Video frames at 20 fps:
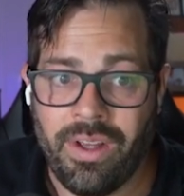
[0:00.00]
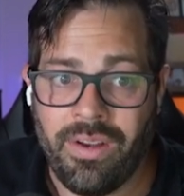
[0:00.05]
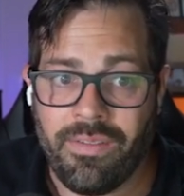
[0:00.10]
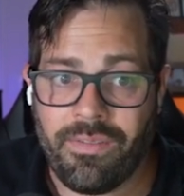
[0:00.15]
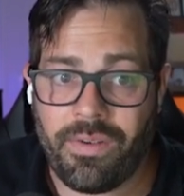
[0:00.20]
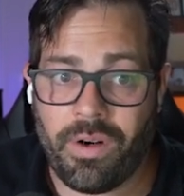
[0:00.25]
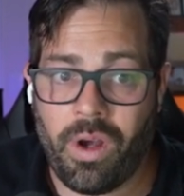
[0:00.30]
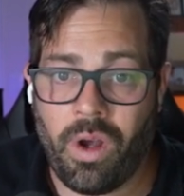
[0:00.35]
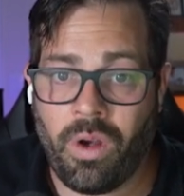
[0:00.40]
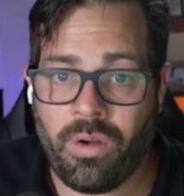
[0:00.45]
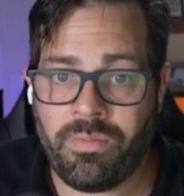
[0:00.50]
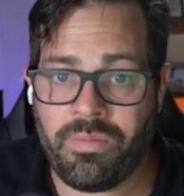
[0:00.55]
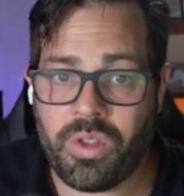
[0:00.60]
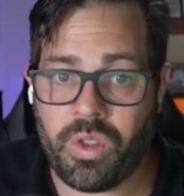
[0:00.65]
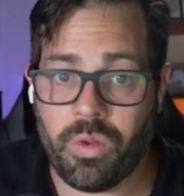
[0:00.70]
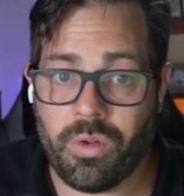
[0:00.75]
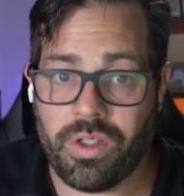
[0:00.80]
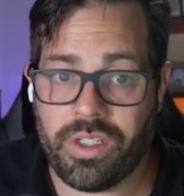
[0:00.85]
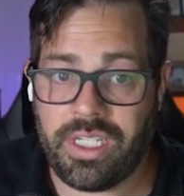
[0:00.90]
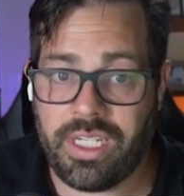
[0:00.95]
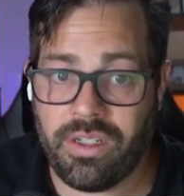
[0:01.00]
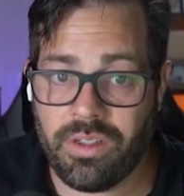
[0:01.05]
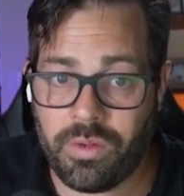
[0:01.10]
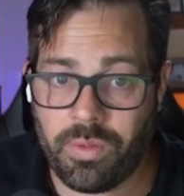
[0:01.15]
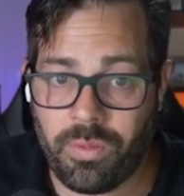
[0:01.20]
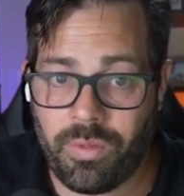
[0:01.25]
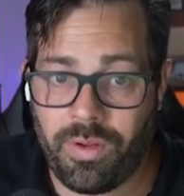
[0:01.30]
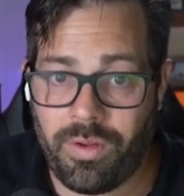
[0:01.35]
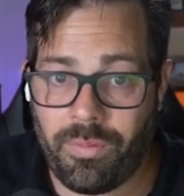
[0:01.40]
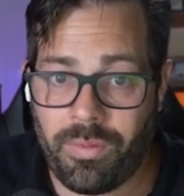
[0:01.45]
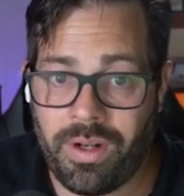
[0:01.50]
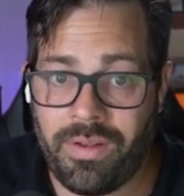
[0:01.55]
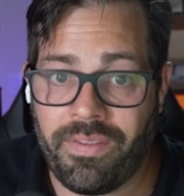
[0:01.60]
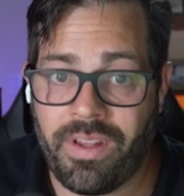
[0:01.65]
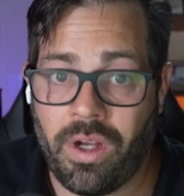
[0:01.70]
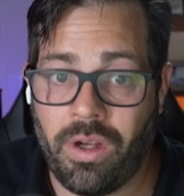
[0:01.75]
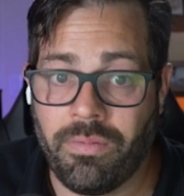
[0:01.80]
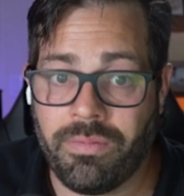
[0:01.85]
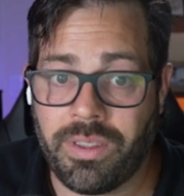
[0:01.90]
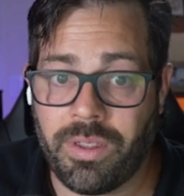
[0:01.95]
For home tours, here's one of the
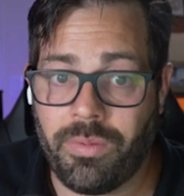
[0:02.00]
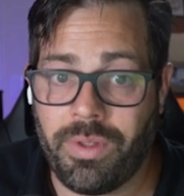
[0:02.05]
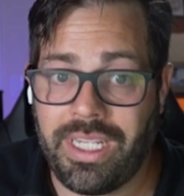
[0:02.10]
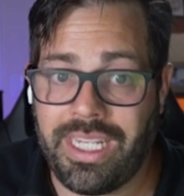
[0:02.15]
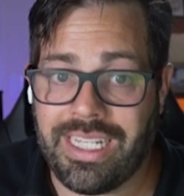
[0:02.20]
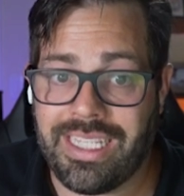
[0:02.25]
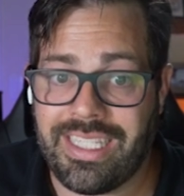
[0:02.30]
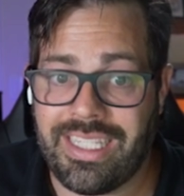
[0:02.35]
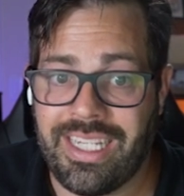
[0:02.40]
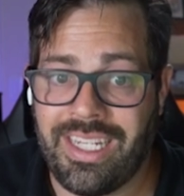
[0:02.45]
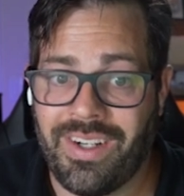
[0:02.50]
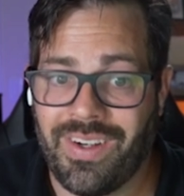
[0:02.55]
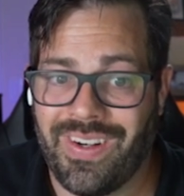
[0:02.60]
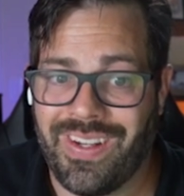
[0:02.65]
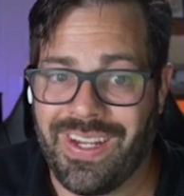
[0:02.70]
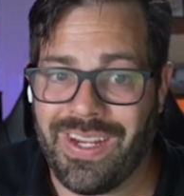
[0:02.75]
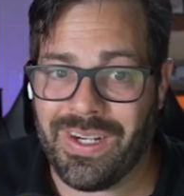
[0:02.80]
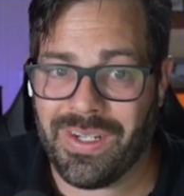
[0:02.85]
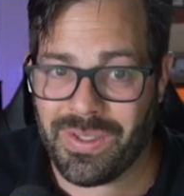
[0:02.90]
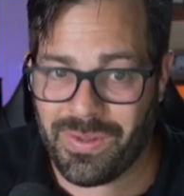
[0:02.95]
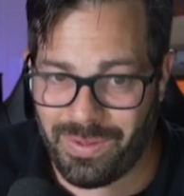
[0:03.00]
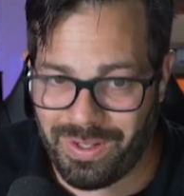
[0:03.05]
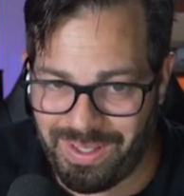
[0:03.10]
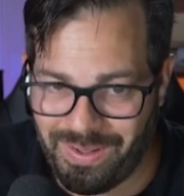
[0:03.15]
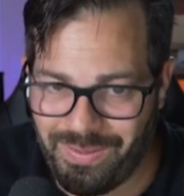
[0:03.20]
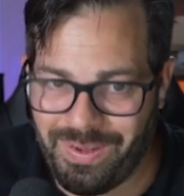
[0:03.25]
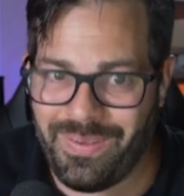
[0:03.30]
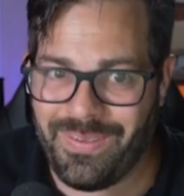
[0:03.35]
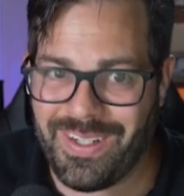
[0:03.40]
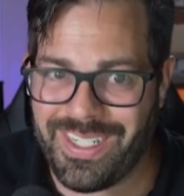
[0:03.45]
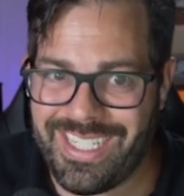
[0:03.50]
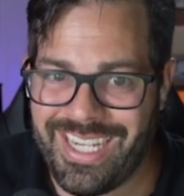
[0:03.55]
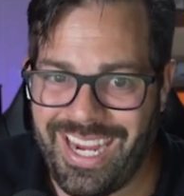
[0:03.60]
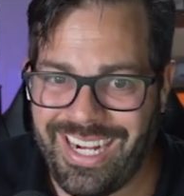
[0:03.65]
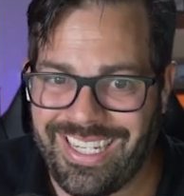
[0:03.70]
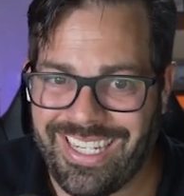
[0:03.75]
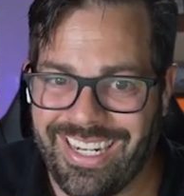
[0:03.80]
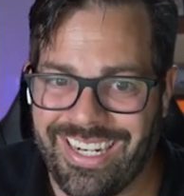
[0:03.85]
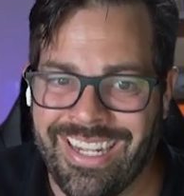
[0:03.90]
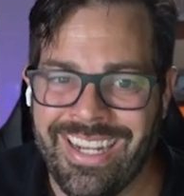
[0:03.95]
homes that we considered. Here's one that we
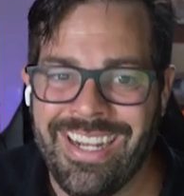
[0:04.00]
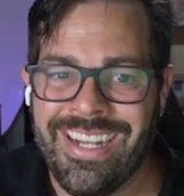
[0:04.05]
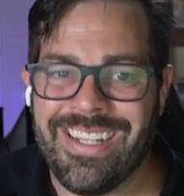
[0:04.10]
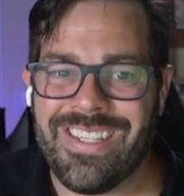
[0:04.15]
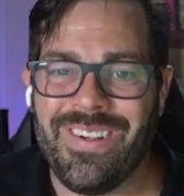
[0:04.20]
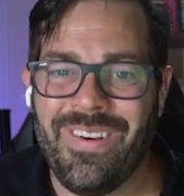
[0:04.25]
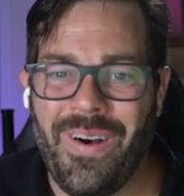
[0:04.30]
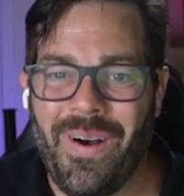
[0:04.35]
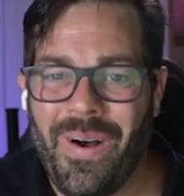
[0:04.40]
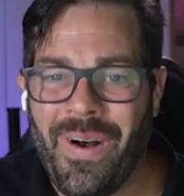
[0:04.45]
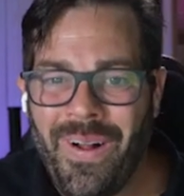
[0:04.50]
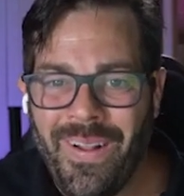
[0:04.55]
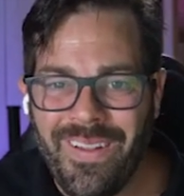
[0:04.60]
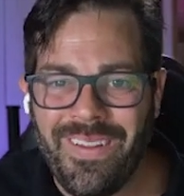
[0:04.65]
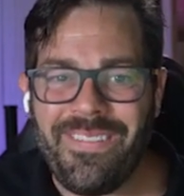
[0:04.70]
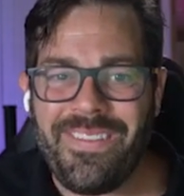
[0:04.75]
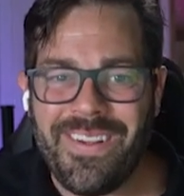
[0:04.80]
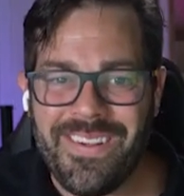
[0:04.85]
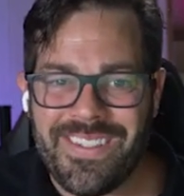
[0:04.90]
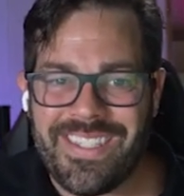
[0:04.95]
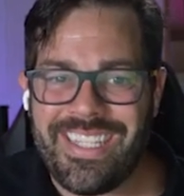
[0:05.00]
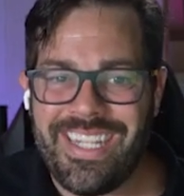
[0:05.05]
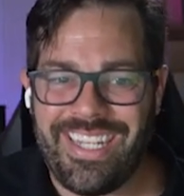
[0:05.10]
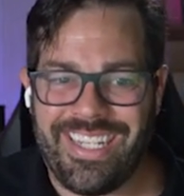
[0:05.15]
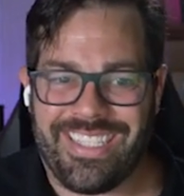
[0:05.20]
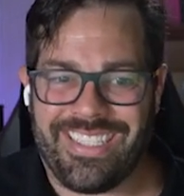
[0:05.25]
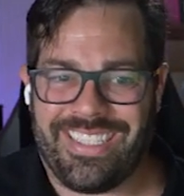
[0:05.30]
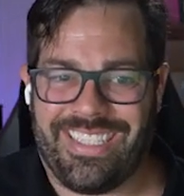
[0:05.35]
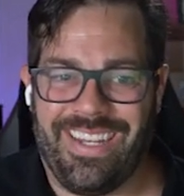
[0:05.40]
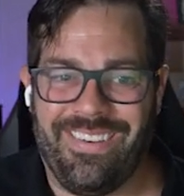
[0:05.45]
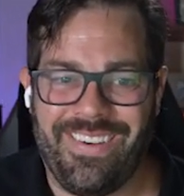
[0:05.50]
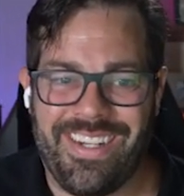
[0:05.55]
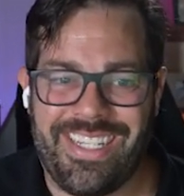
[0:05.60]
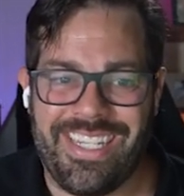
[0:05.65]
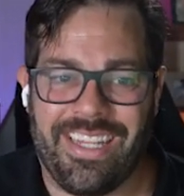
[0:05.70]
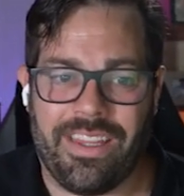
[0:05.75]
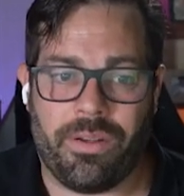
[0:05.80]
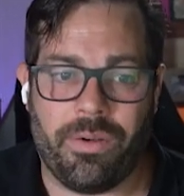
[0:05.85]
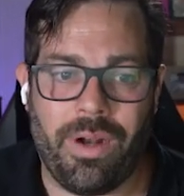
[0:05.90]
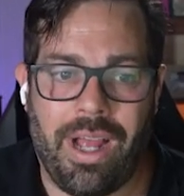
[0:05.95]
rejected. So all of those things that we
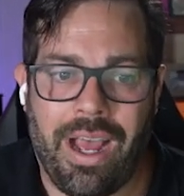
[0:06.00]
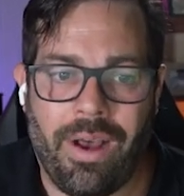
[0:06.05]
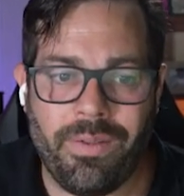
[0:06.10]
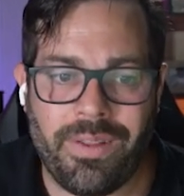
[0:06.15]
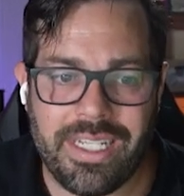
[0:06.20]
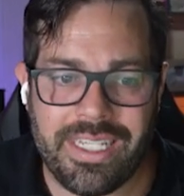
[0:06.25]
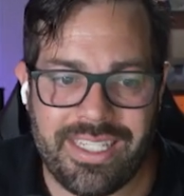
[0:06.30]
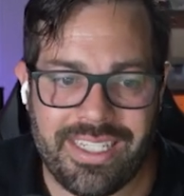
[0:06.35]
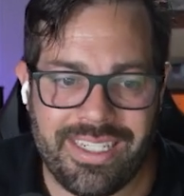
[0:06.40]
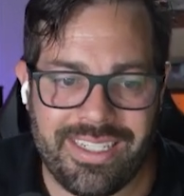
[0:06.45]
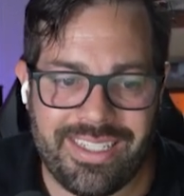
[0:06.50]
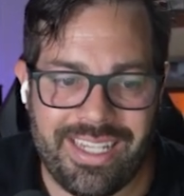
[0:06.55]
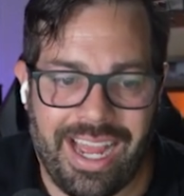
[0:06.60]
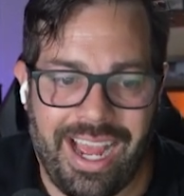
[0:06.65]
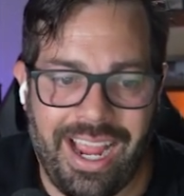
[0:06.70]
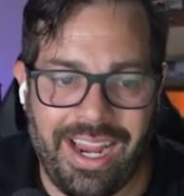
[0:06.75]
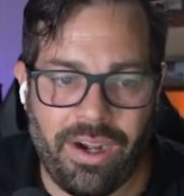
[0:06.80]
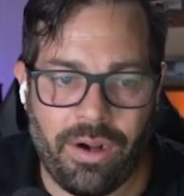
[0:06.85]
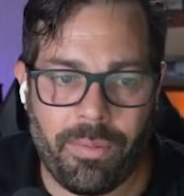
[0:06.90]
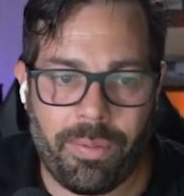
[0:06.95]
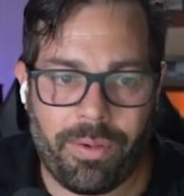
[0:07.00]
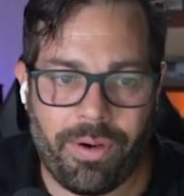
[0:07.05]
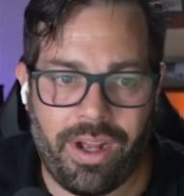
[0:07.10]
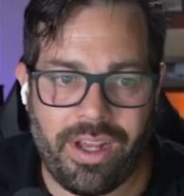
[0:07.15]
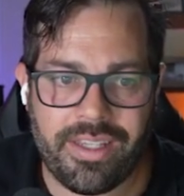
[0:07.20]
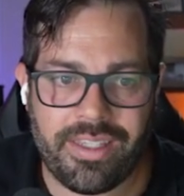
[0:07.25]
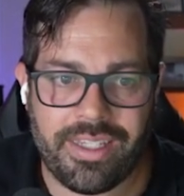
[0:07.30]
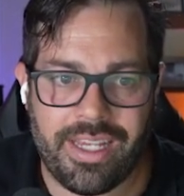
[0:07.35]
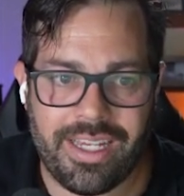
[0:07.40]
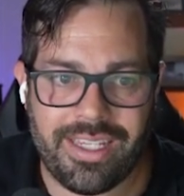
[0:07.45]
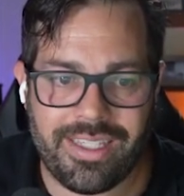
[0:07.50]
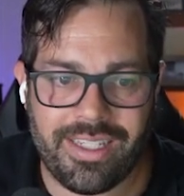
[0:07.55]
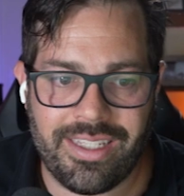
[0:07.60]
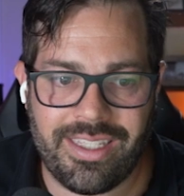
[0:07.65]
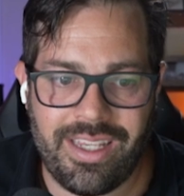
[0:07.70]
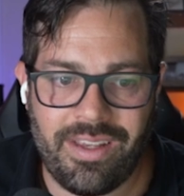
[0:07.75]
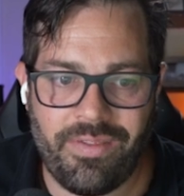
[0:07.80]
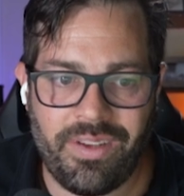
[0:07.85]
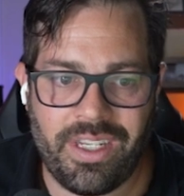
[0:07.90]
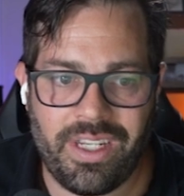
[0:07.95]
did throughout this entire process, let's
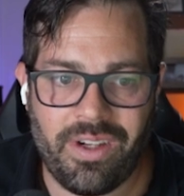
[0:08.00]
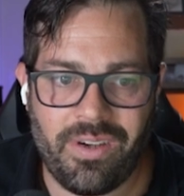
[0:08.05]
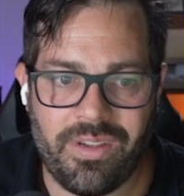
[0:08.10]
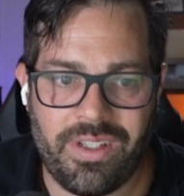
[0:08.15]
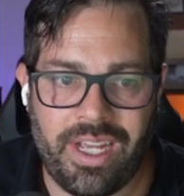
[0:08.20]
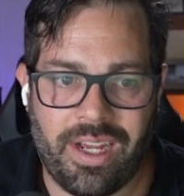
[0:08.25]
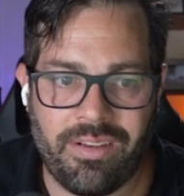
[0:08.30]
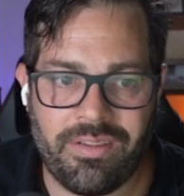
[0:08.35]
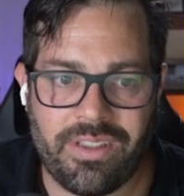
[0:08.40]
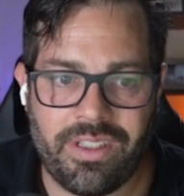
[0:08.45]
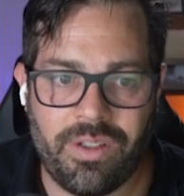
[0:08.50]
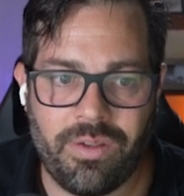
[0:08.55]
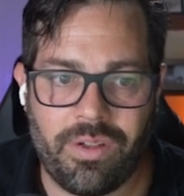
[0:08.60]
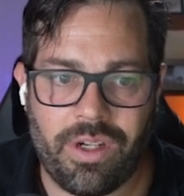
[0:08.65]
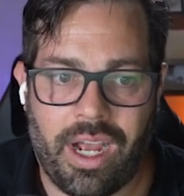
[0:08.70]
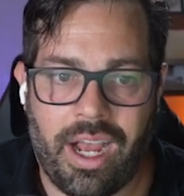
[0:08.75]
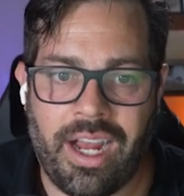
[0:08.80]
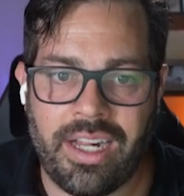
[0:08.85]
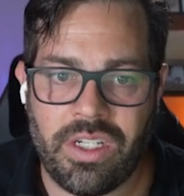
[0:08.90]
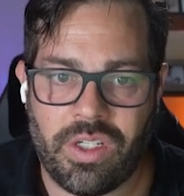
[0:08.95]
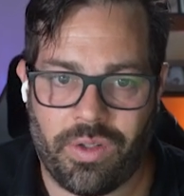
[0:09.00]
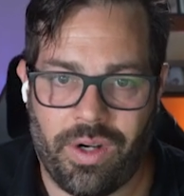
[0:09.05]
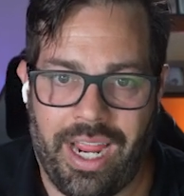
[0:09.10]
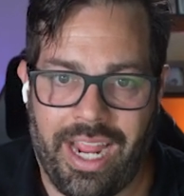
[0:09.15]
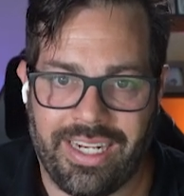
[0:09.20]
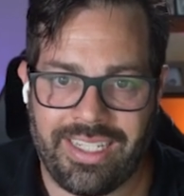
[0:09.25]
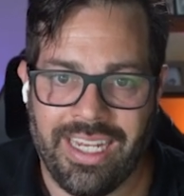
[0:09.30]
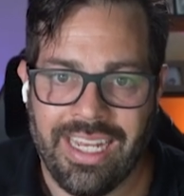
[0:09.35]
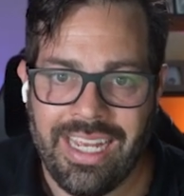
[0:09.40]
even go down to contract.